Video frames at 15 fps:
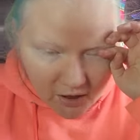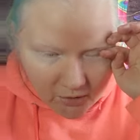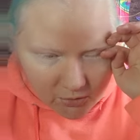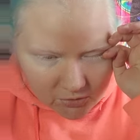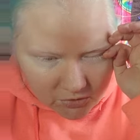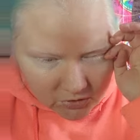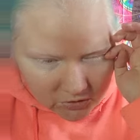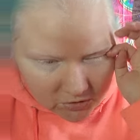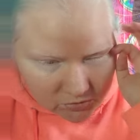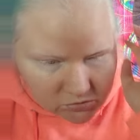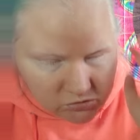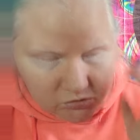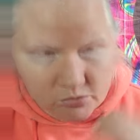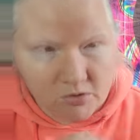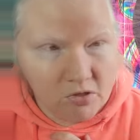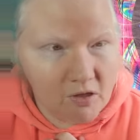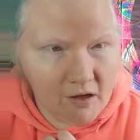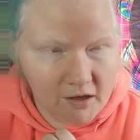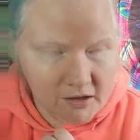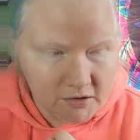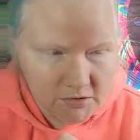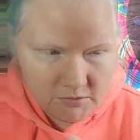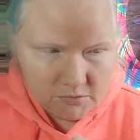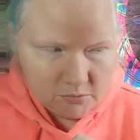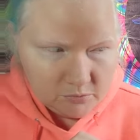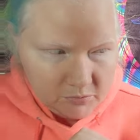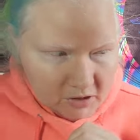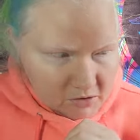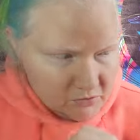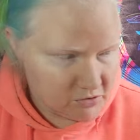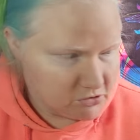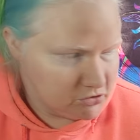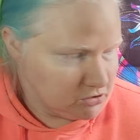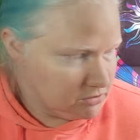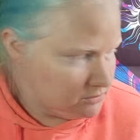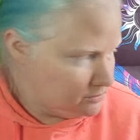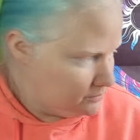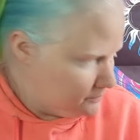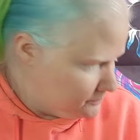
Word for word: I really don't do a lot by vision,